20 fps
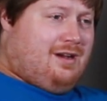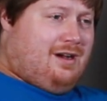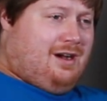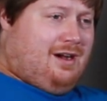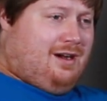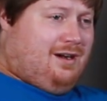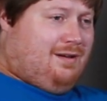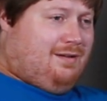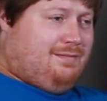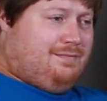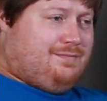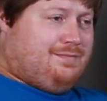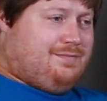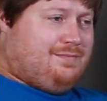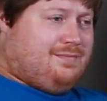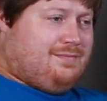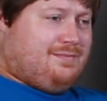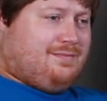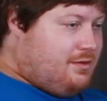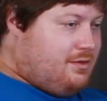
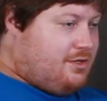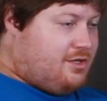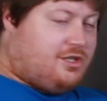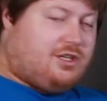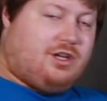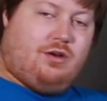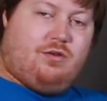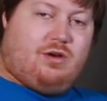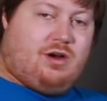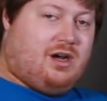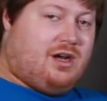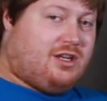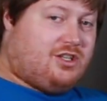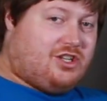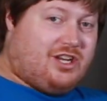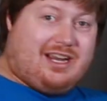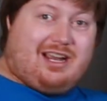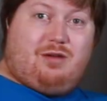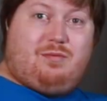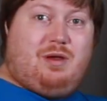So
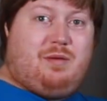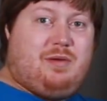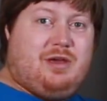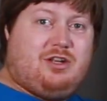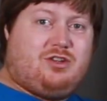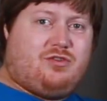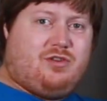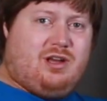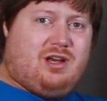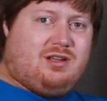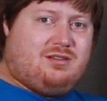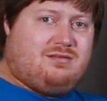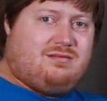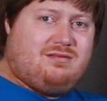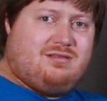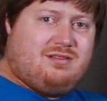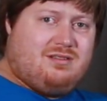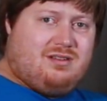check out my Patreon